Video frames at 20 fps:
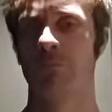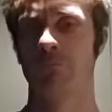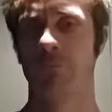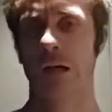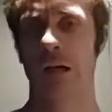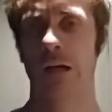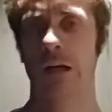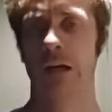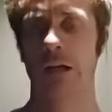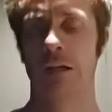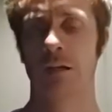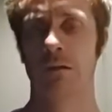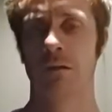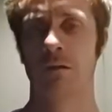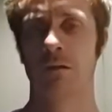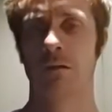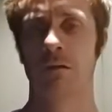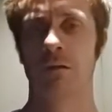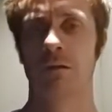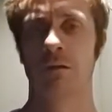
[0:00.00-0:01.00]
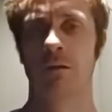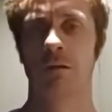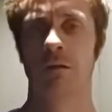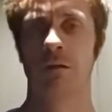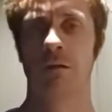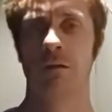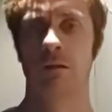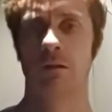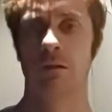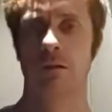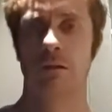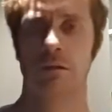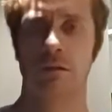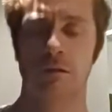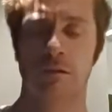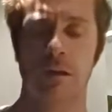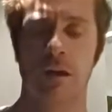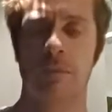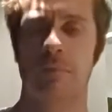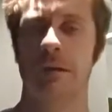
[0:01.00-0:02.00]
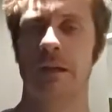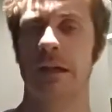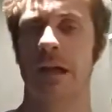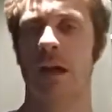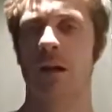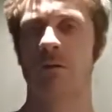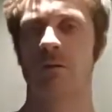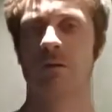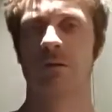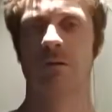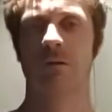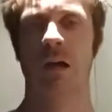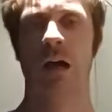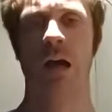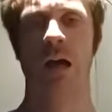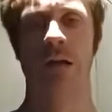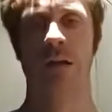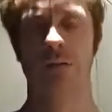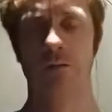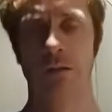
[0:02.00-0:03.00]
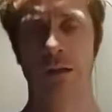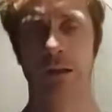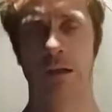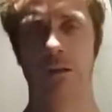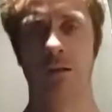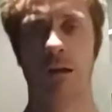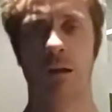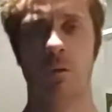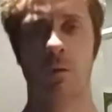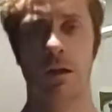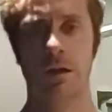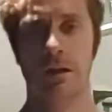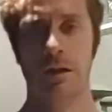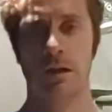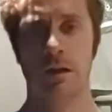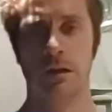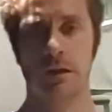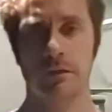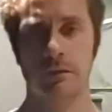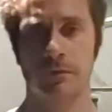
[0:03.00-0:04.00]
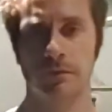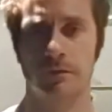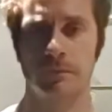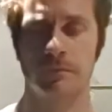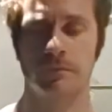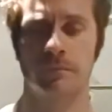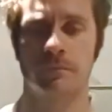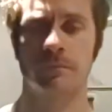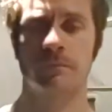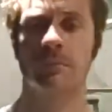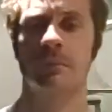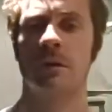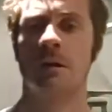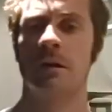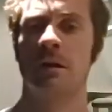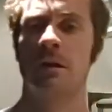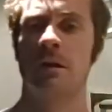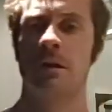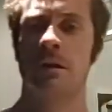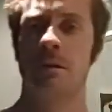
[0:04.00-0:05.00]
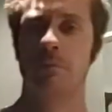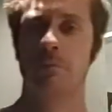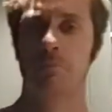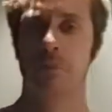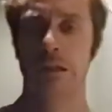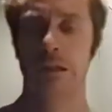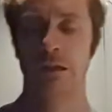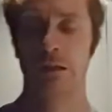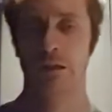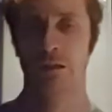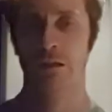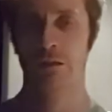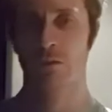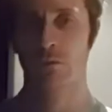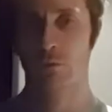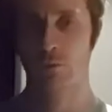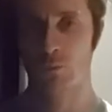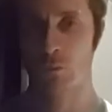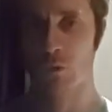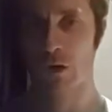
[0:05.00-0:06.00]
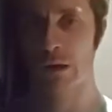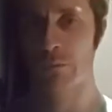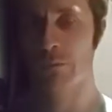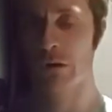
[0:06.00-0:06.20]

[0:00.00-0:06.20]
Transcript: By stepping outside of the anti white narrative, being white